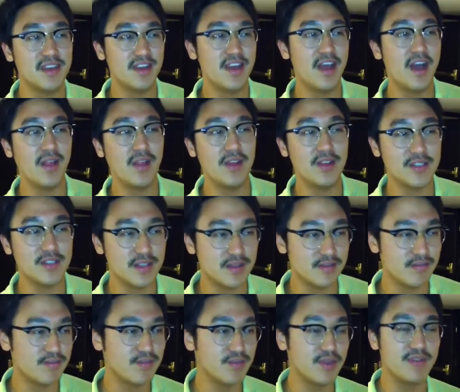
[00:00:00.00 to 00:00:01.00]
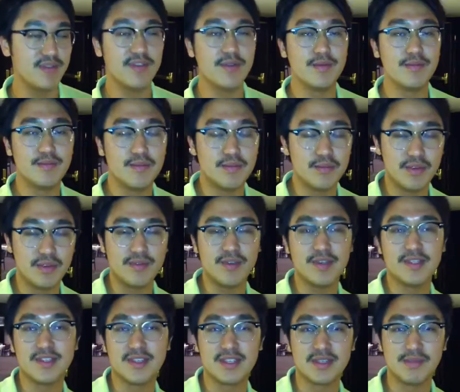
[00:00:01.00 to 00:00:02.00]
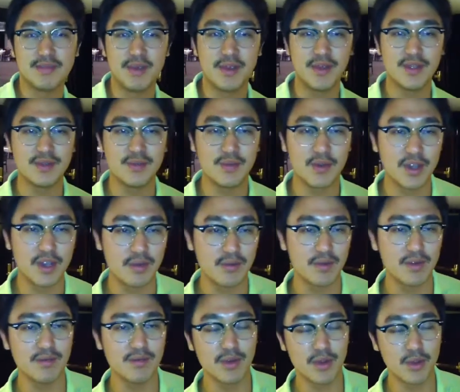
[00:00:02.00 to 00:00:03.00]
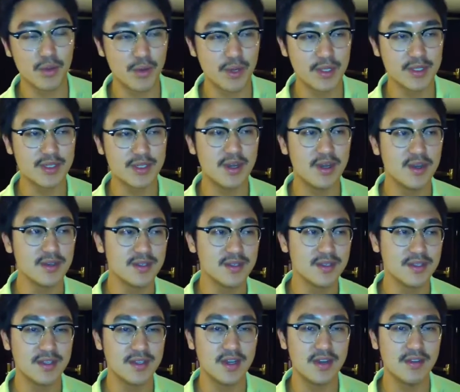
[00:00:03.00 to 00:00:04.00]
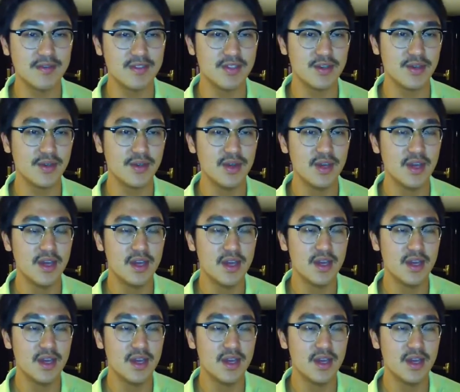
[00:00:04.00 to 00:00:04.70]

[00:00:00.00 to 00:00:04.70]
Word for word: knowledge and previ- previous experience working with recording songs and stuff. So,